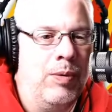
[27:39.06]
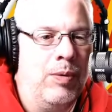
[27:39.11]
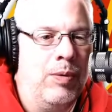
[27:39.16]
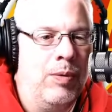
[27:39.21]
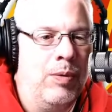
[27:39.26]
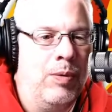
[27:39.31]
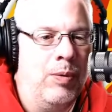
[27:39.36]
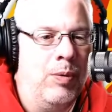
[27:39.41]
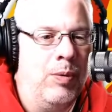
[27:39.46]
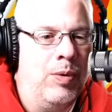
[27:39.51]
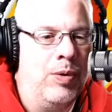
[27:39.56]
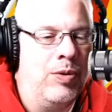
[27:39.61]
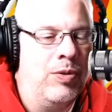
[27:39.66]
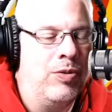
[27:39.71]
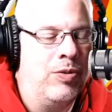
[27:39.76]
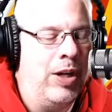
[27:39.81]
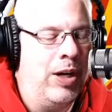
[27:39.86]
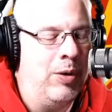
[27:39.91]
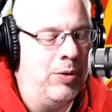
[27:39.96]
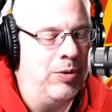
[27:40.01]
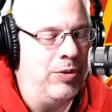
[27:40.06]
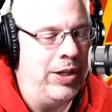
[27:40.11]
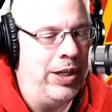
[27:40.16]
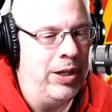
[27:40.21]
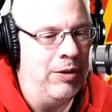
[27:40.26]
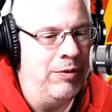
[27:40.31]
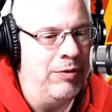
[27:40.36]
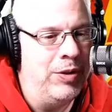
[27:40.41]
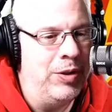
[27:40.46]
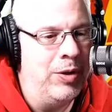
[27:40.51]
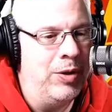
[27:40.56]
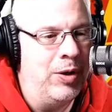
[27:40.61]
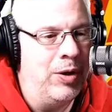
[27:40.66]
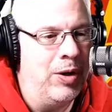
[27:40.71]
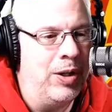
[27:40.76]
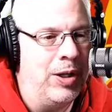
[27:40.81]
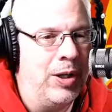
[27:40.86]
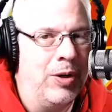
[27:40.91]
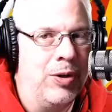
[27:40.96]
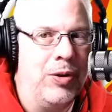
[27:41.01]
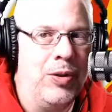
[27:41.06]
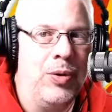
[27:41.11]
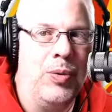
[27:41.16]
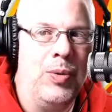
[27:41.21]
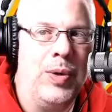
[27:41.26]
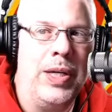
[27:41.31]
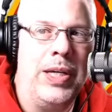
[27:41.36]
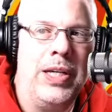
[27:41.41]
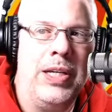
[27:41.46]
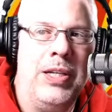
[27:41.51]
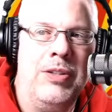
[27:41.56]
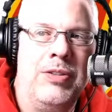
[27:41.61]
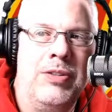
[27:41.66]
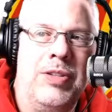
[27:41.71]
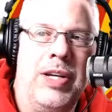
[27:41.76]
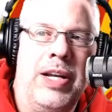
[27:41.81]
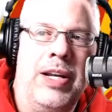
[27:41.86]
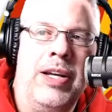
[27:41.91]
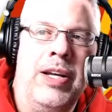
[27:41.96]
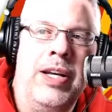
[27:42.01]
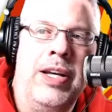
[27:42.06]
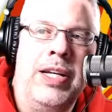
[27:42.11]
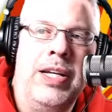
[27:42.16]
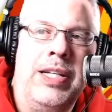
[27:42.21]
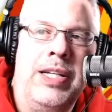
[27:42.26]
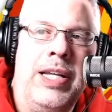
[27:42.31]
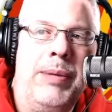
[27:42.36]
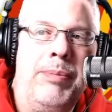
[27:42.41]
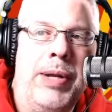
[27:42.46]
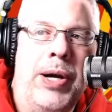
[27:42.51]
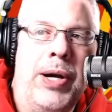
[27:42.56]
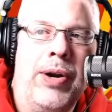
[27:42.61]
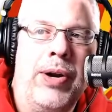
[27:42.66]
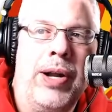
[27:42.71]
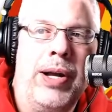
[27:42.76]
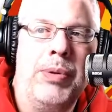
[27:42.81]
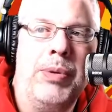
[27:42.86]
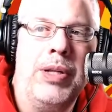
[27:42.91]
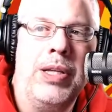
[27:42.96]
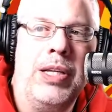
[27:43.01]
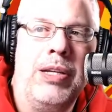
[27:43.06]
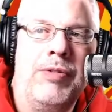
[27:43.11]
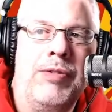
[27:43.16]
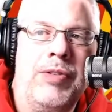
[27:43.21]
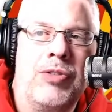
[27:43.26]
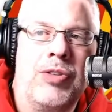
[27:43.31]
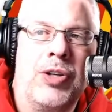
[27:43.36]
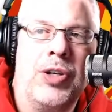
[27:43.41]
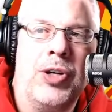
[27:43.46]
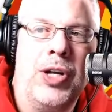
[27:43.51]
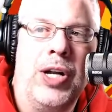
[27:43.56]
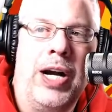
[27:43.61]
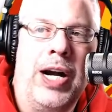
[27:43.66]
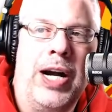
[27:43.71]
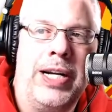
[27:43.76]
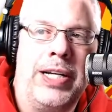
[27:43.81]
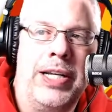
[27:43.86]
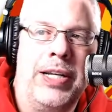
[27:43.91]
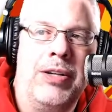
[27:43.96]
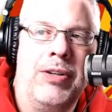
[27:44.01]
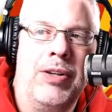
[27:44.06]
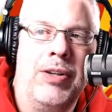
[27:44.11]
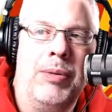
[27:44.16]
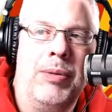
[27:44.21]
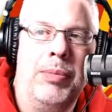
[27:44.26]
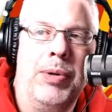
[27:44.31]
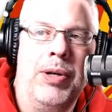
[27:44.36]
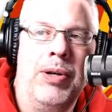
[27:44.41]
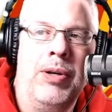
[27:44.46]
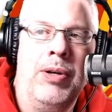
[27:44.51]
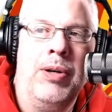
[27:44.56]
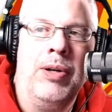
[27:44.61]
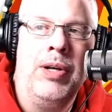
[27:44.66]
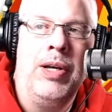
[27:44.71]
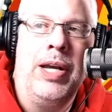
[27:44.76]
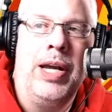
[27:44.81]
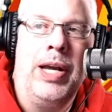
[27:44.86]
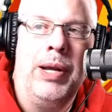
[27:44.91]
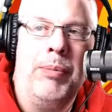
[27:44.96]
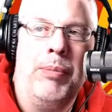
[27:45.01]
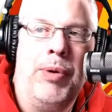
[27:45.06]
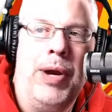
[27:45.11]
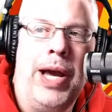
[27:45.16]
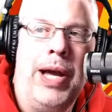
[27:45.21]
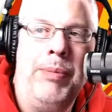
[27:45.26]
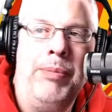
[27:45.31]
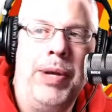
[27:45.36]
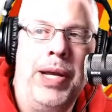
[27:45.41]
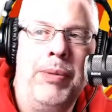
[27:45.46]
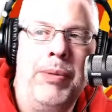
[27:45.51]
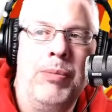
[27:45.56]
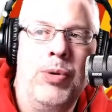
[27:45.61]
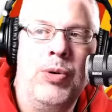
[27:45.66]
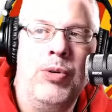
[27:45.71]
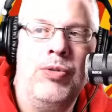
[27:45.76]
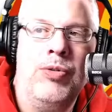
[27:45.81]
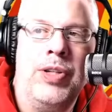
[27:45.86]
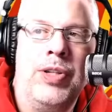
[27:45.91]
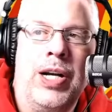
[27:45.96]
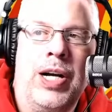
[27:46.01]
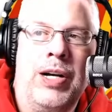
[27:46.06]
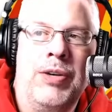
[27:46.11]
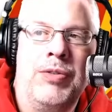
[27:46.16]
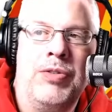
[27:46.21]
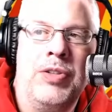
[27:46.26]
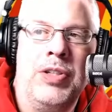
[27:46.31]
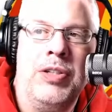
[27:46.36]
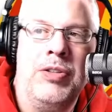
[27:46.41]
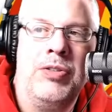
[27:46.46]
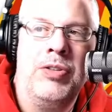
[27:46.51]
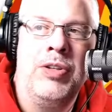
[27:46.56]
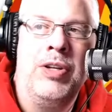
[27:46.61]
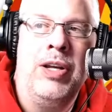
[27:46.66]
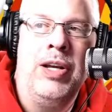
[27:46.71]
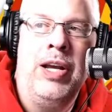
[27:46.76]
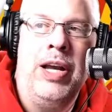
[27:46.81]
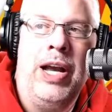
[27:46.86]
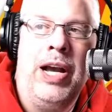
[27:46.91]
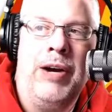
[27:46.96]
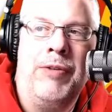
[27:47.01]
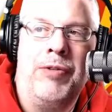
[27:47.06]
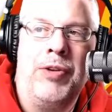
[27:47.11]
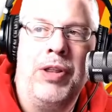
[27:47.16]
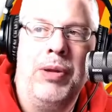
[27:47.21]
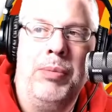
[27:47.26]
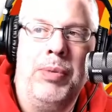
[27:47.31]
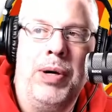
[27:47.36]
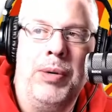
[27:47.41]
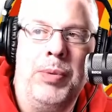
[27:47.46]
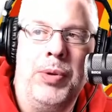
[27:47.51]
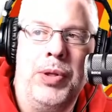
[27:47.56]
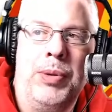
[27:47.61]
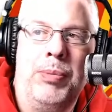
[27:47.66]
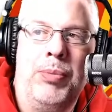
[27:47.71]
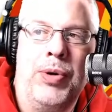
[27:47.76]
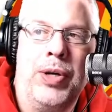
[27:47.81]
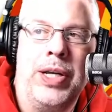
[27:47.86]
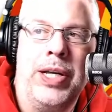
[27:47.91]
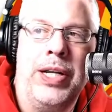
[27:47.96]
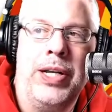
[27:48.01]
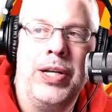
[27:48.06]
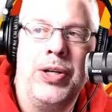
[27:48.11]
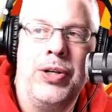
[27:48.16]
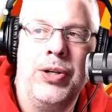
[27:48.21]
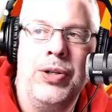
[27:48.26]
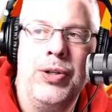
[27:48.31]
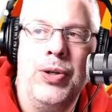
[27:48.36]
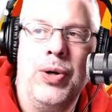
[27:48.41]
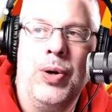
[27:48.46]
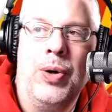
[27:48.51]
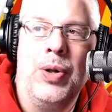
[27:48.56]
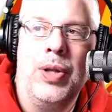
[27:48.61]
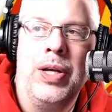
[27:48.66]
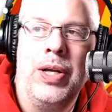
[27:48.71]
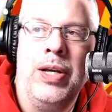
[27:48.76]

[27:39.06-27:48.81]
When Sutter was interviewed earlier in the week, he said, deep down, I believe it's a good hockey club. And Brad made moves in the offseason after the bubble to bring in a good goalie,